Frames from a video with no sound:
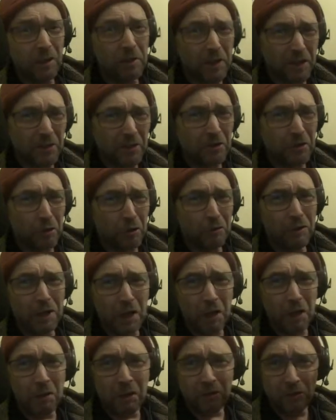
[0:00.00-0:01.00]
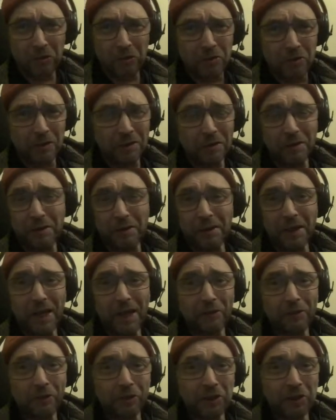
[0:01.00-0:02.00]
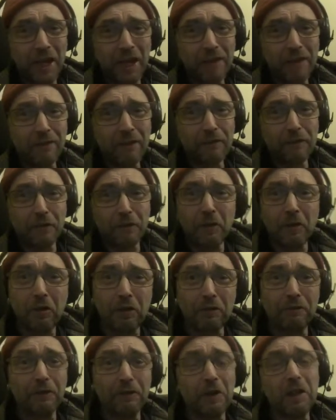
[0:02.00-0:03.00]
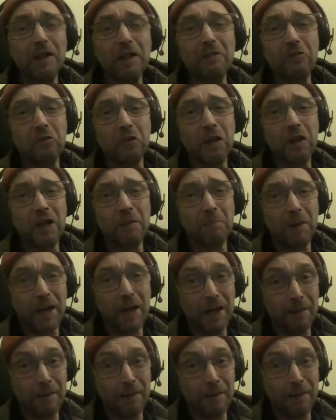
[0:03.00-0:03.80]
I'm going to tell you this story now. I'll save it for another fucking time.